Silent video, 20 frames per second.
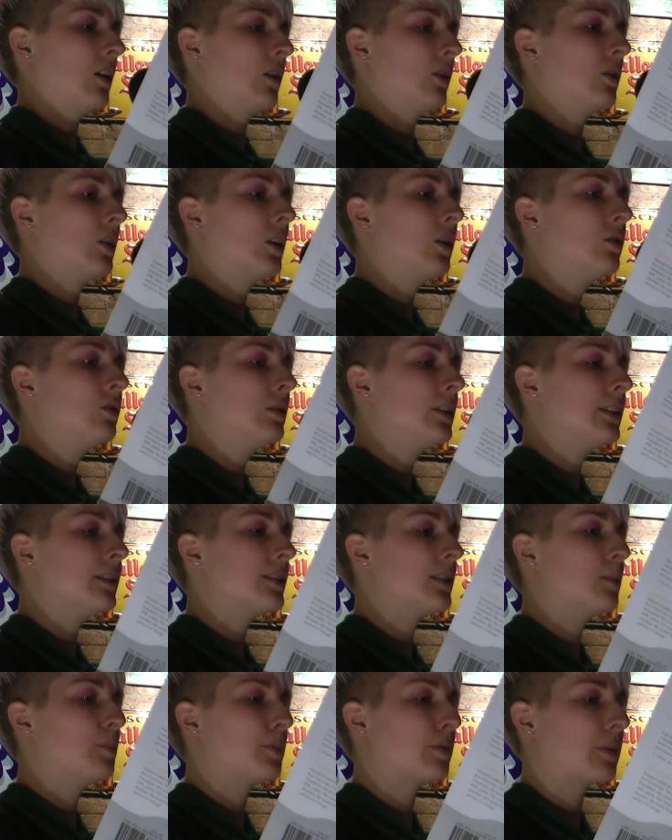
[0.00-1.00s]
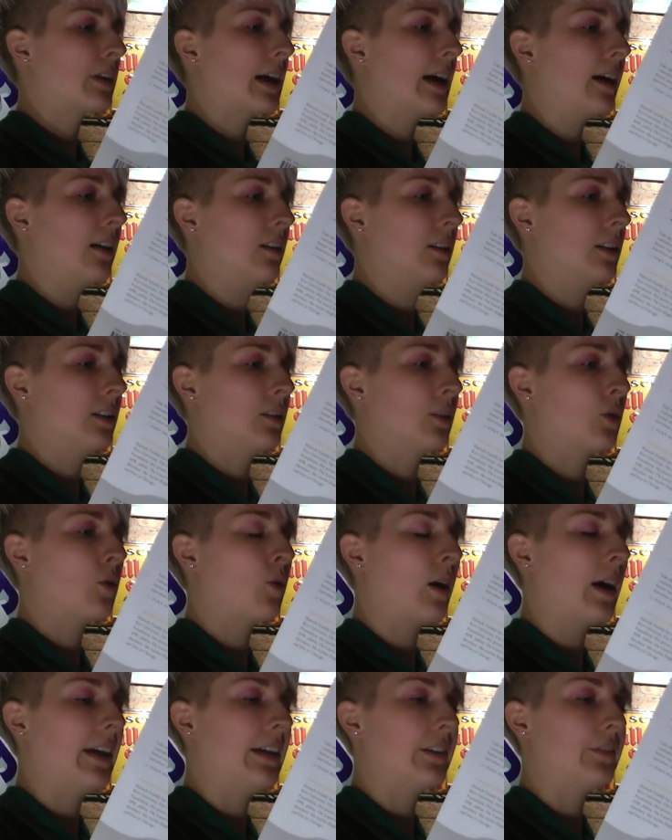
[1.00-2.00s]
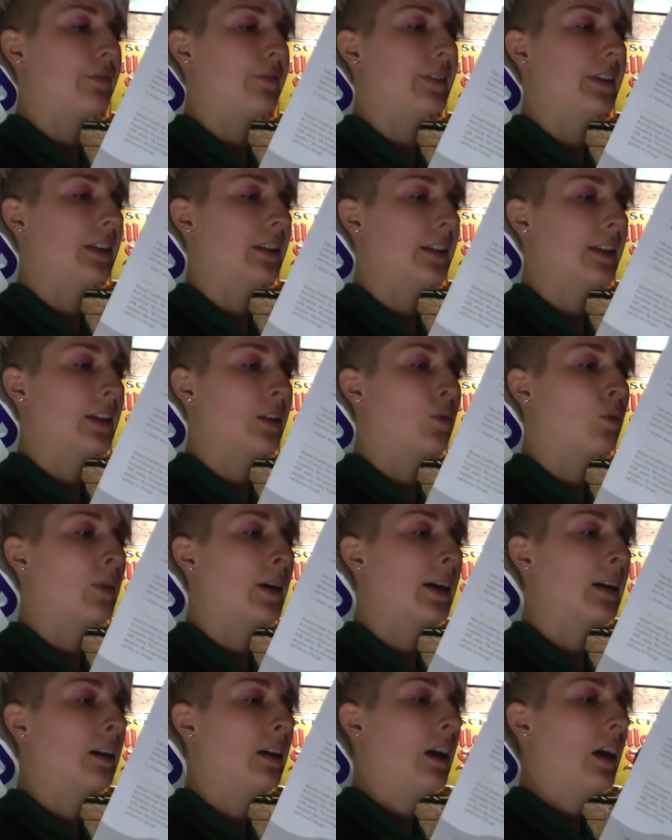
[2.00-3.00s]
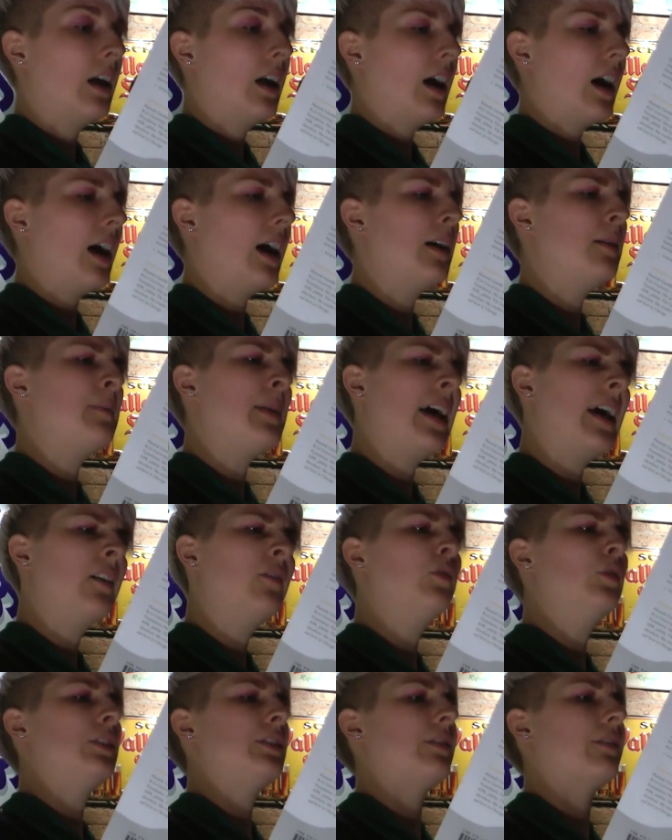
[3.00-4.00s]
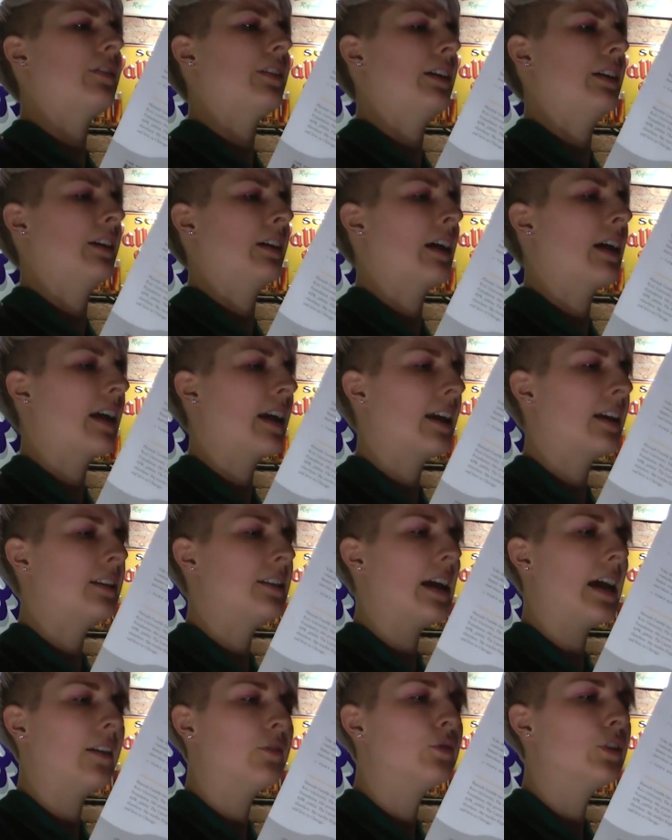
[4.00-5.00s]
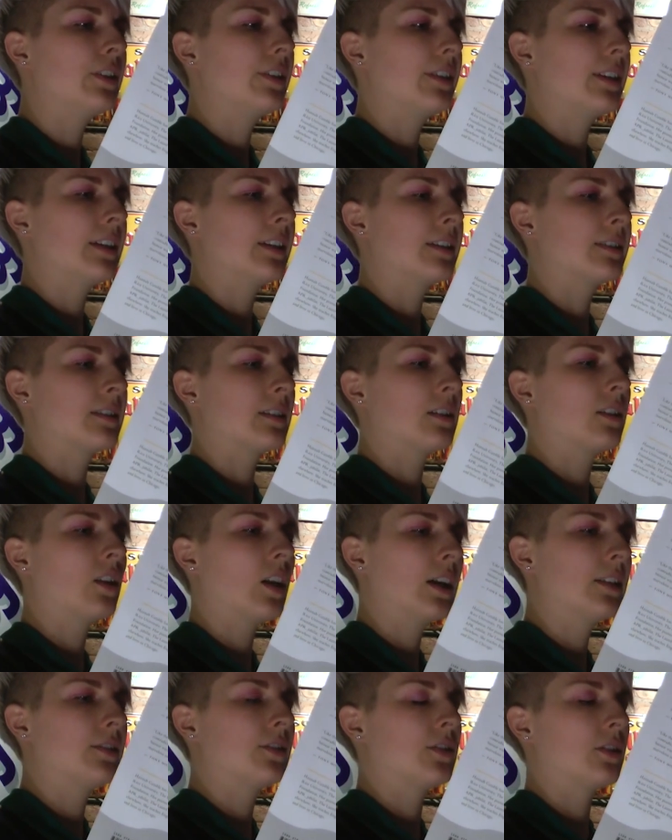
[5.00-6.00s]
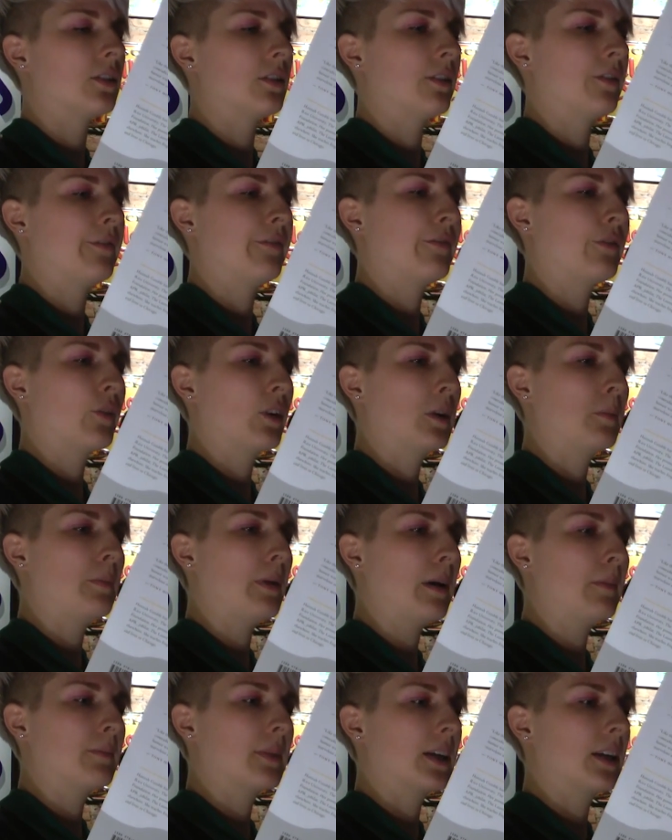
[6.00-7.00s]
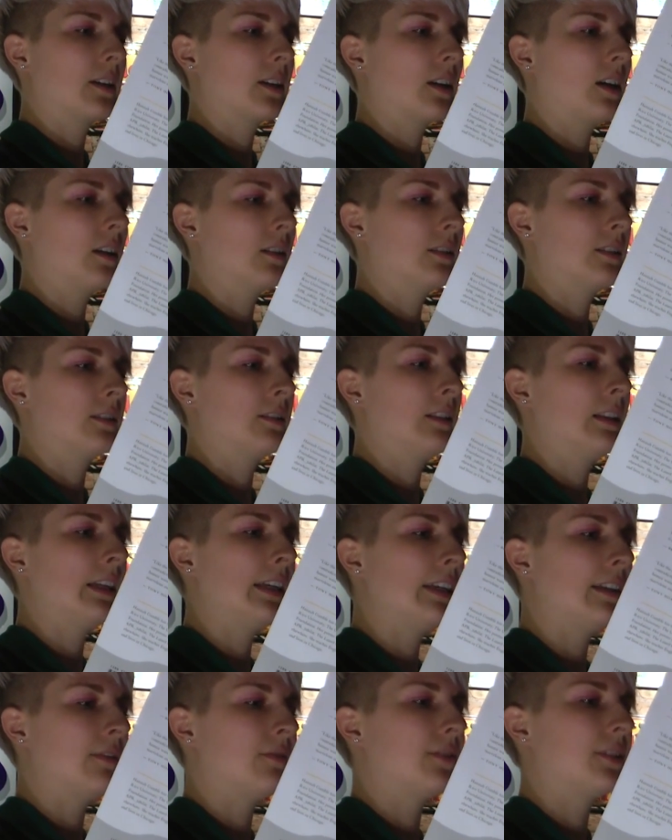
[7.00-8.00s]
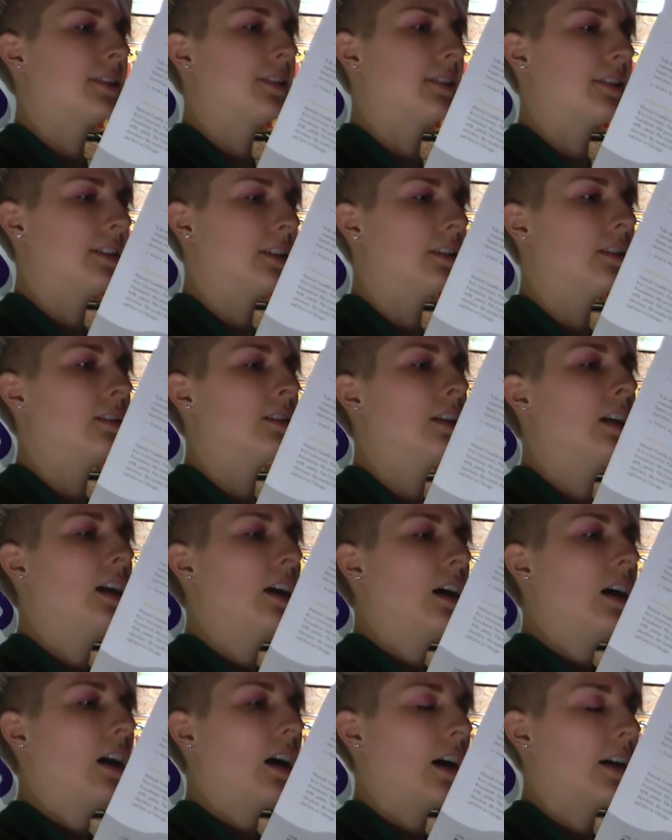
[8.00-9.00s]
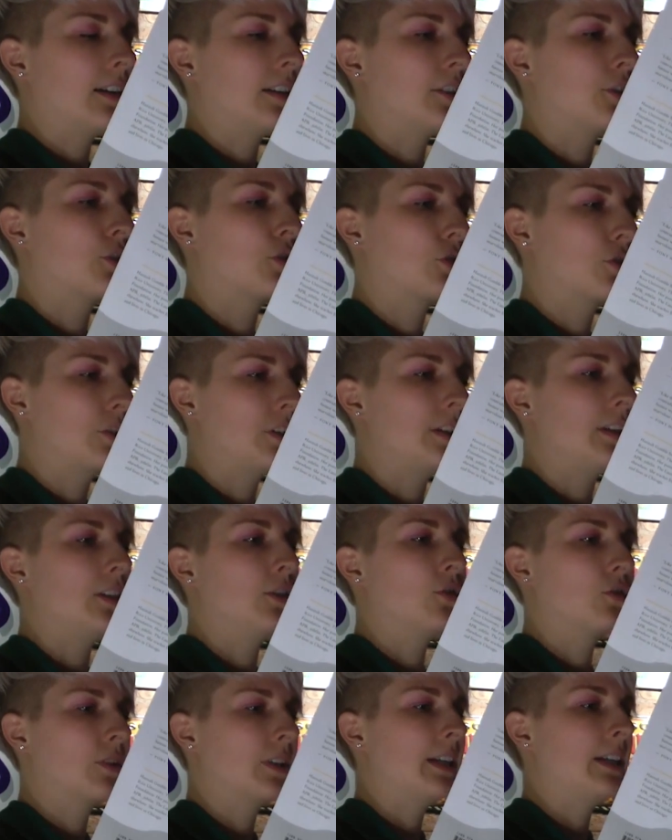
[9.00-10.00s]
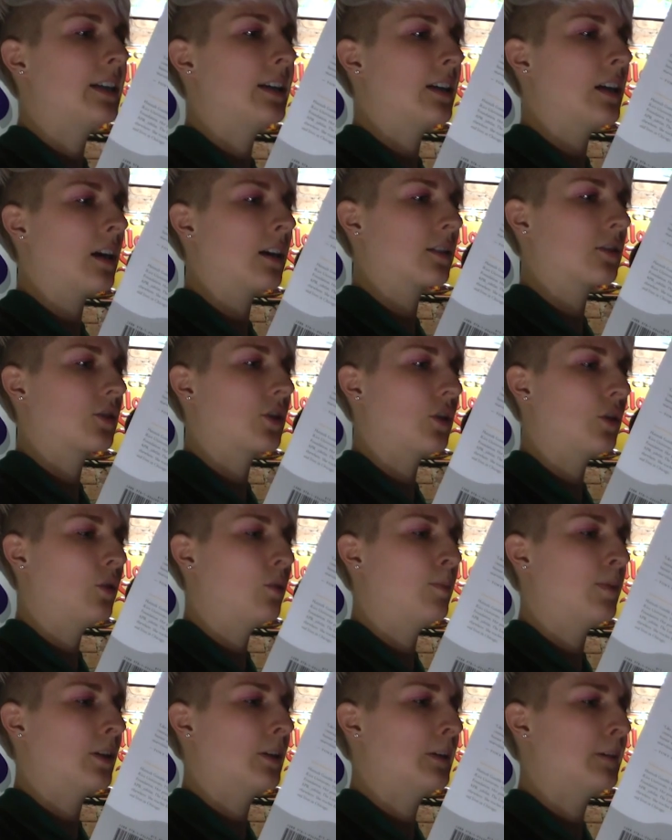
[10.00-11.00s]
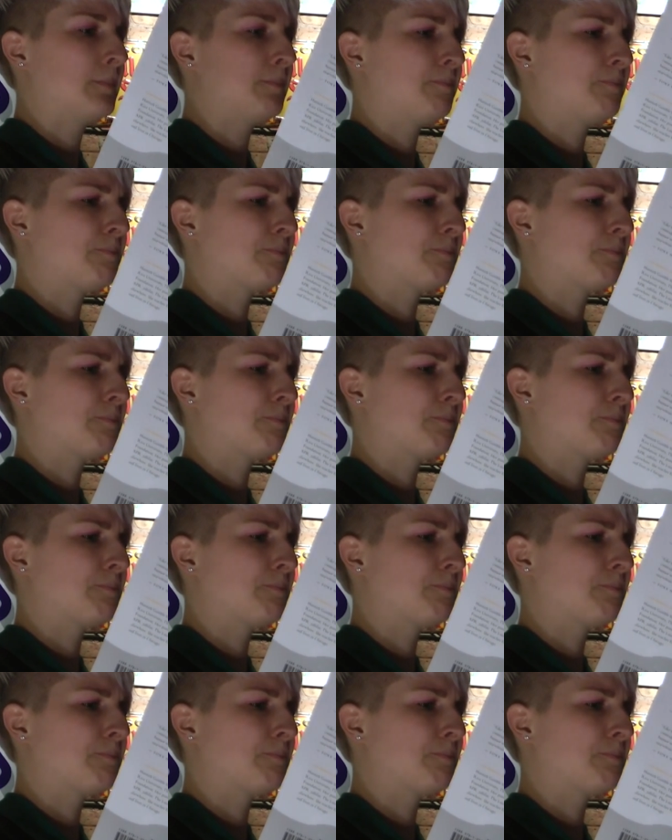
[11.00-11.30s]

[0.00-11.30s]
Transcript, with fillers: alone is a proud and quiet feeling where I'm everything, and everything is a cluster of four pumpkin colored leaves still on a tree green in October.